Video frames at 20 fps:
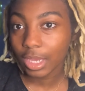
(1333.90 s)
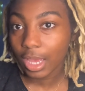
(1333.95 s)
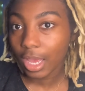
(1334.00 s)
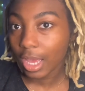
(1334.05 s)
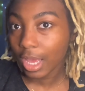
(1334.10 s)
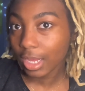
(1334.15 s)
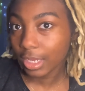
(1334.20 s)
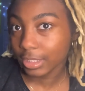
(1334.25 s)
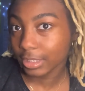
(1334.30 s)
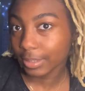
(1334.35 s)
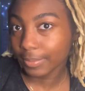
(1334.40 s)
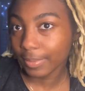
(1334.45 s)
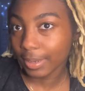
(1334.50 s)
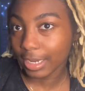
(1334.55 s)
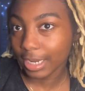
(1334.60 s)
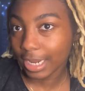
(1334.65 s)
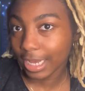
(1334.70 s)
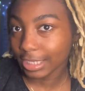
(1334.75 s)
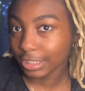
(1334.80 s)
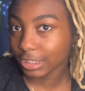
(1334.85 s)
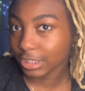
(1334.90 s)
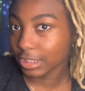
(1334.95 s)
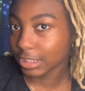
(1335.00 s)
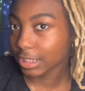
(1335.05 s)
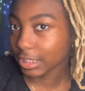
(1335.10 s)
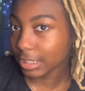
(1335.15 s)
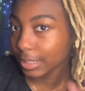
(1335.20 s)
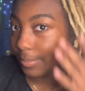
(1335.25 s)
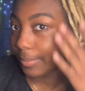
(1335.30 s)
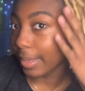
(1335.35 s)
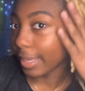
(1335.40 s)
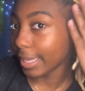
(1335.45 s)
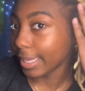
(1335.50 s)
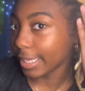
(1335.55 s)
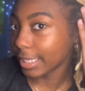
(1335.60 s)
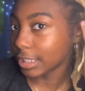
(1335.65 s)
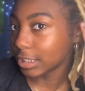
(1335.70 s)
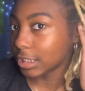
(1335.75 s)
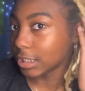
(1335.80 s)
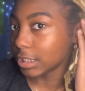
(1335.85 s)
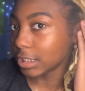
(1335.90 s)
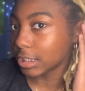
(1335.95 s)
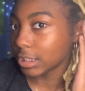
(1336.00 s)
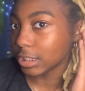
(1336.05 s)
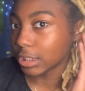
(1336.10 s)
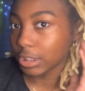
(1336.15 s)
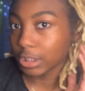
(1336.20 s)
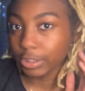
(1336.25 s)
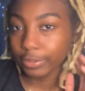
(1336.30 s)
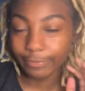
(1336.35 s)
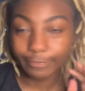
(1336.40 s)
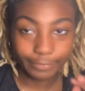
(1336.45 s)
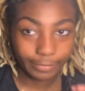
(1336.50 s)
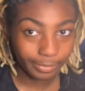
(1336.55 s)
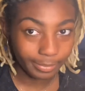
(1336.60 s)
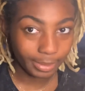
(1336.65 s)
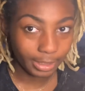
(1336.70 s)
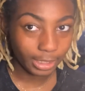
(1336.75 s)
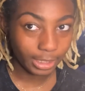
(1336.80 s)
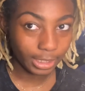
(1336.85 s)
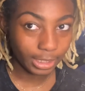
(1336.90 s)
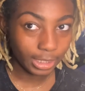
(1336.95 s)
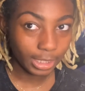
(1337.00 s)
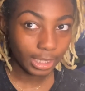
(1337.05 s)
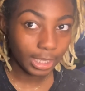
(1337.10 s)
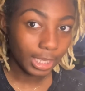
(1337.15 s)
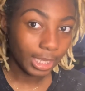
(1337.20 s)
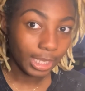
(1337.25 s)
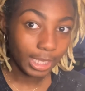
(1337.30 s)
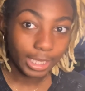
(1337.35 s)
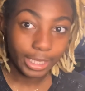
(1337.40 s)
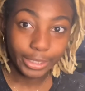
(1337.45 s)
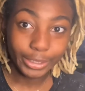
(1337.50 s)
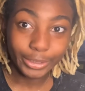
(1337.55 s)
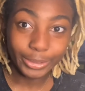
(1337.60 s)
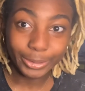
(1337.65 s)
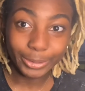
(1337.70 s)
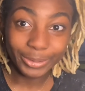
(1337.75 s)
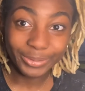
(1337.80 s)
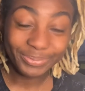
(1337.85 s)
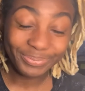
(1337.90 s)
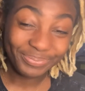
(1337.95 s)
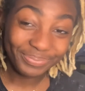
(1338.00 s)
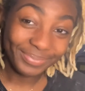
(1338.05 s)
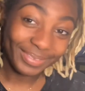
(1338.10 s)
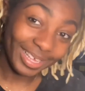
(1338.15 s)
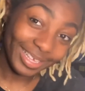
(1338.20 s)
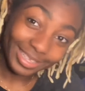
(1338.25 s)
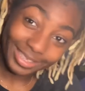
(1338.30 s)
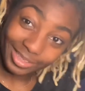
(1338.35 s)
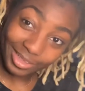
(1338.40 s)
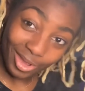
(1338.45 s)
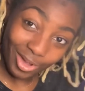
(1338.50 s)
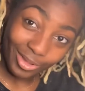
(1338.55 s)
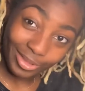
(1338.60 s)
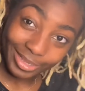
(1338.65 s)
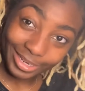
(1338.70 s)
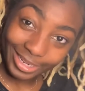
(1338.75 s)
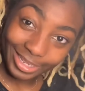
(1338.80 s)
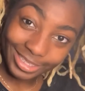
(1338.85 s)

Then my lashes, then my edges, you feel me? You know, that's all it is.